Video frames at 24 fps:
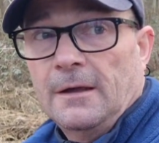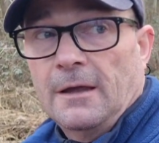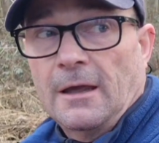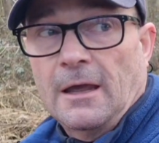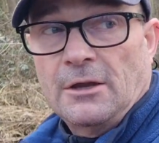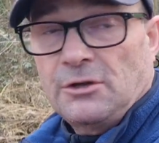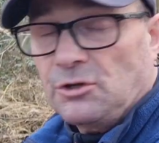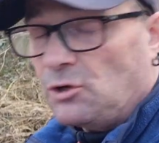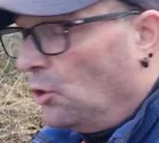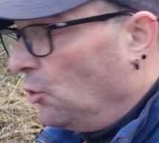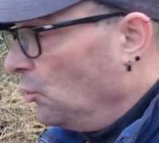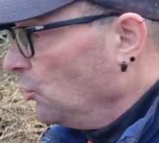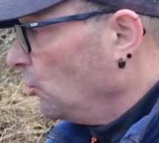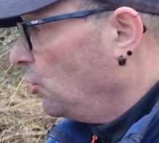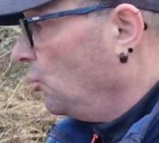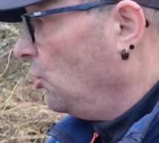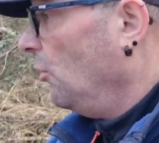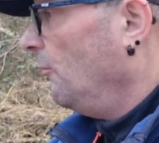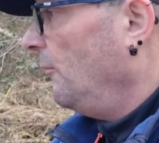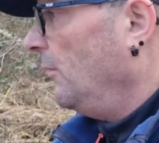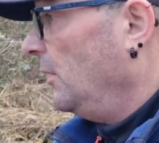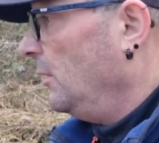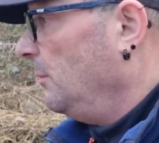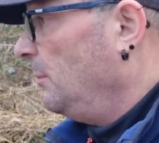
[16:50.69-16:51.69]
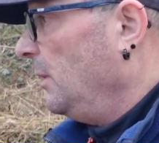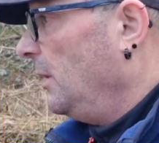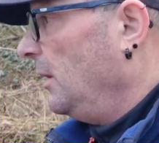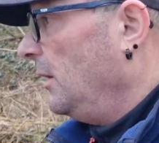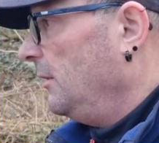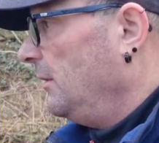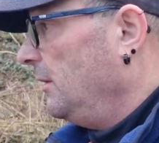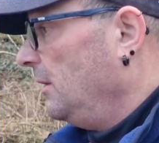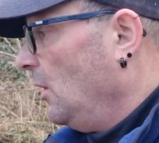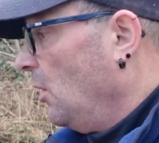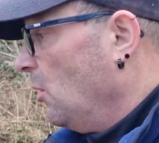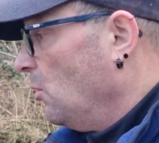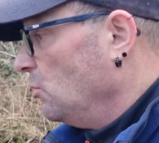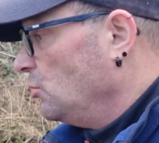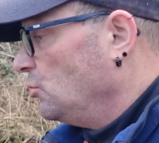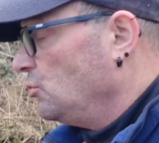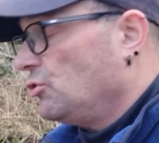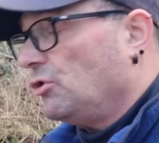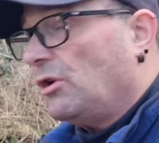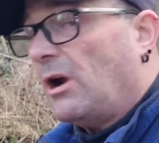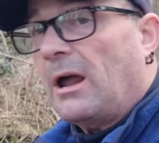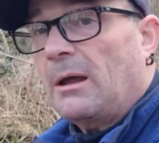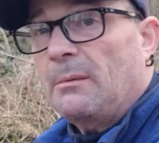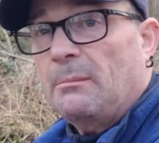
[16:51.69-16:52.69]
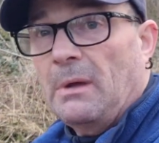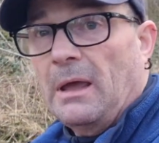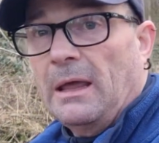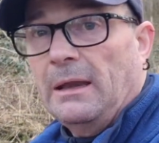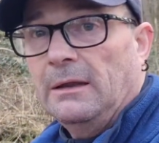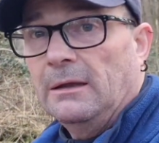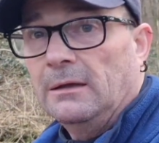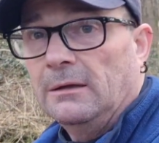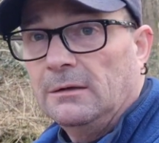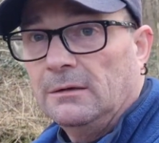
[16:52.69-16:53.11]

It's uncovered a bit of the old track bed.